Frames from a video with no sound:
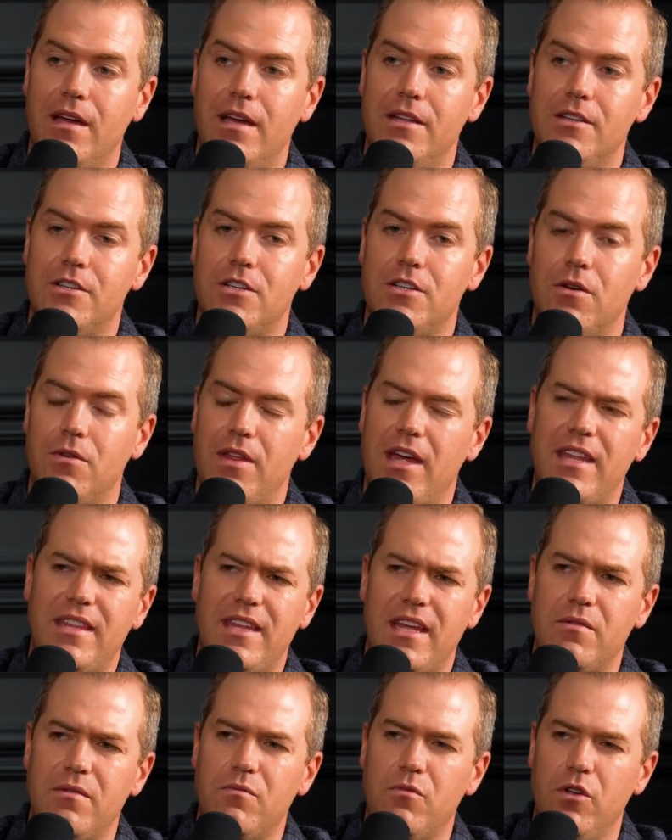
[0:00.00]
And so
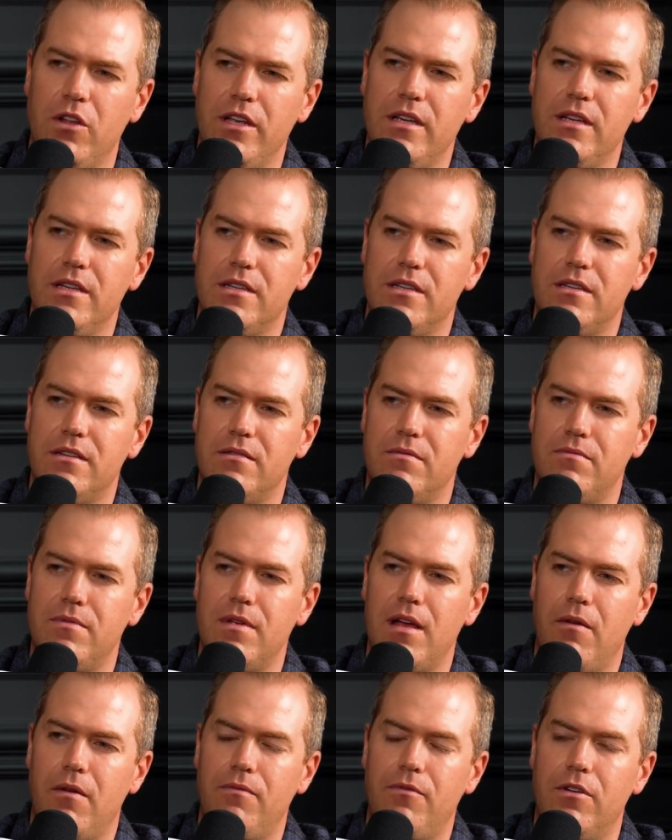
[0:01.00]
that really is
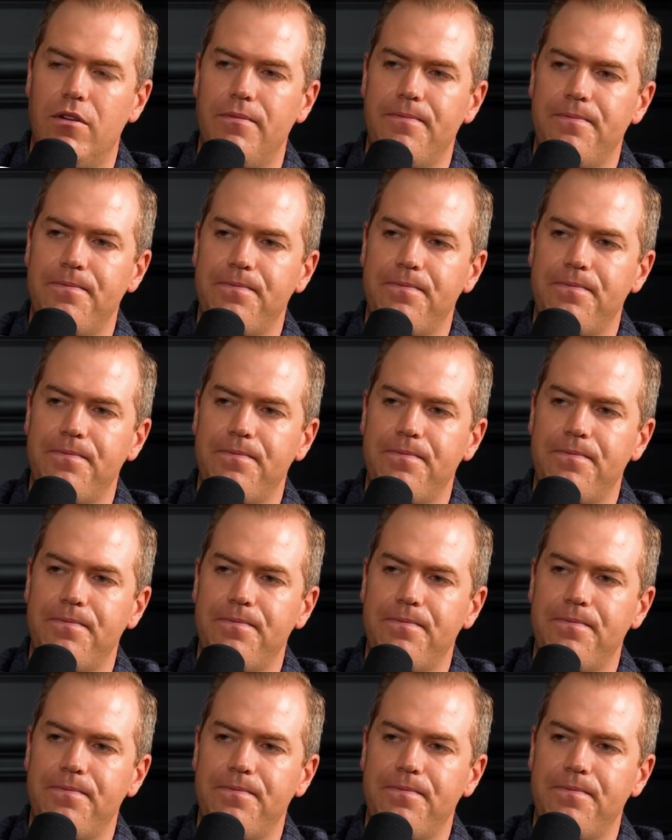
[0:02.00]
helpful.